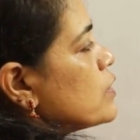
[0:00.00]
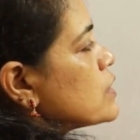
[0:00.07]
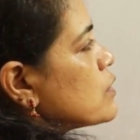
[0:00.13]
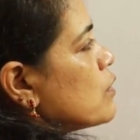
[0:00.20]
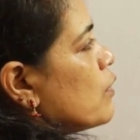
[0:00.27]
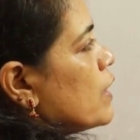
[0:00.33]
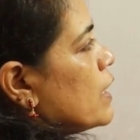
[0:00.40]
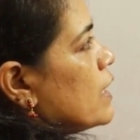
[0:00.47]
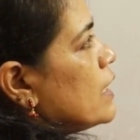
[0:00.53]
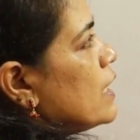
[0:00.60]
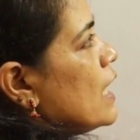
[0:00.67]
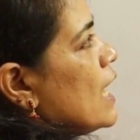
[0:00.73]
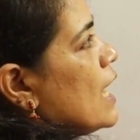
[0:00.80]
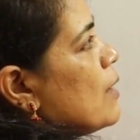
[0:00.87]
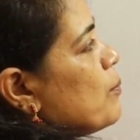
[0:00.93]

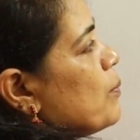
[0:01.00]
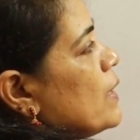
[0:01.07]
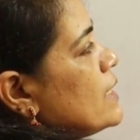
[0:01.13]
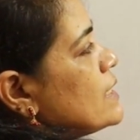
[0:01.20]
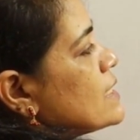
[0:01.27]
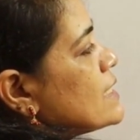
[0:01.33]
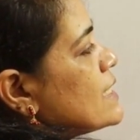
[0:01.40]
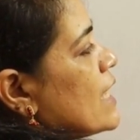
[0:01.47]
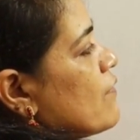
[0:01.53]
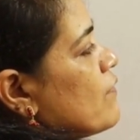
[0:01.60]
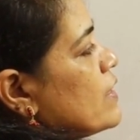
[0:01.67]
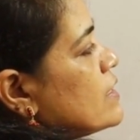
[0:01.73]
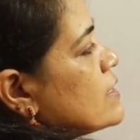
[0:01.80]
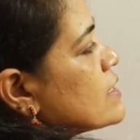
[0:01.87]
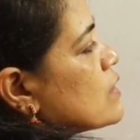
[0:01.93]
square plus
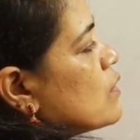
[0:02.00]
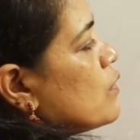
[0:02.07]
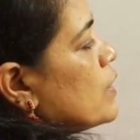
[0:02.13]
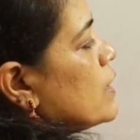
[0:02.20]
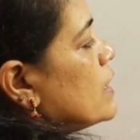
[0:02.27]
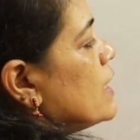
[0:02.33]
7 square,